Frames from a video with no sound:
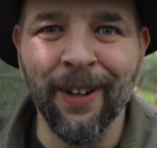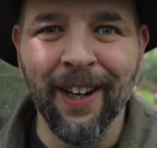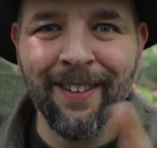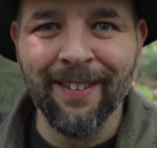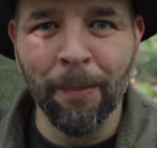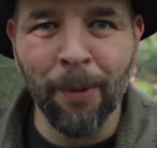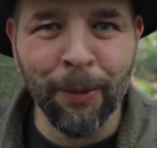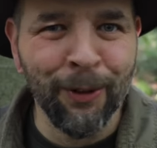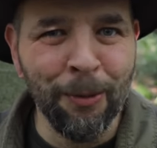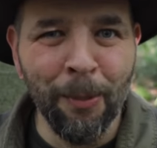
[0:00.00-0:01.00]
Yes, I
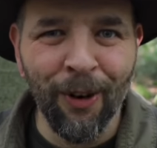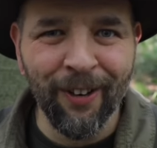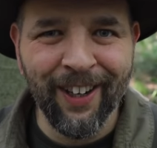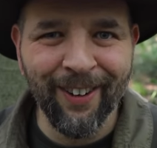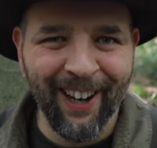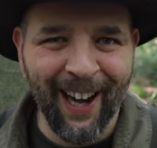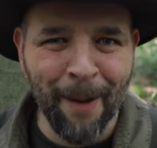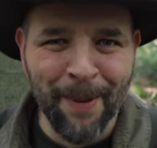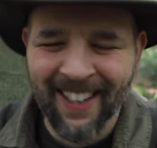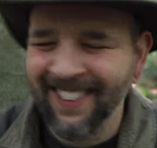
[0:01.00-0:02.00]
promised you more and here I am.